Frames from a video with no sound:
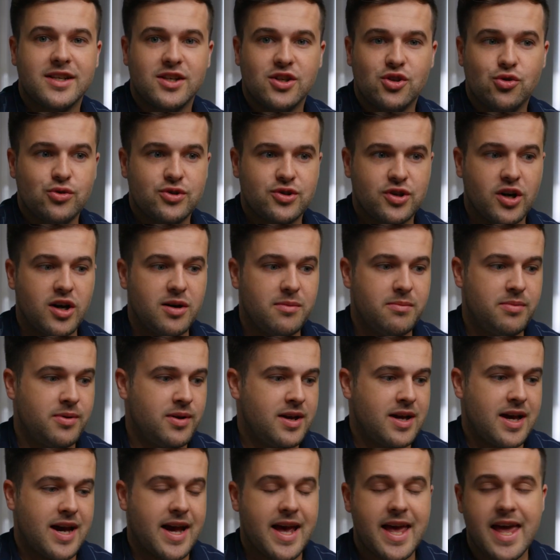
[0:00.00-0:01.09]
use up
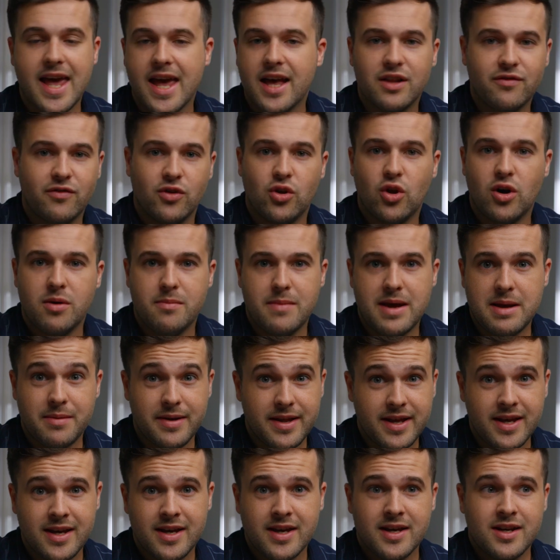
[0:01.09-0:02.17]
a hell of a lot of
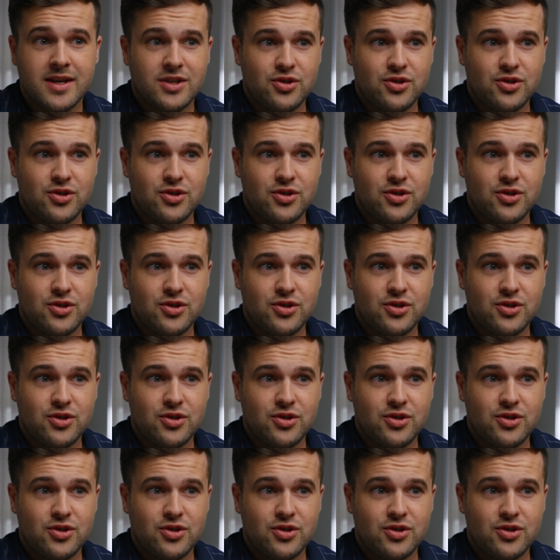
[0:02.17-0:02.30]
memory.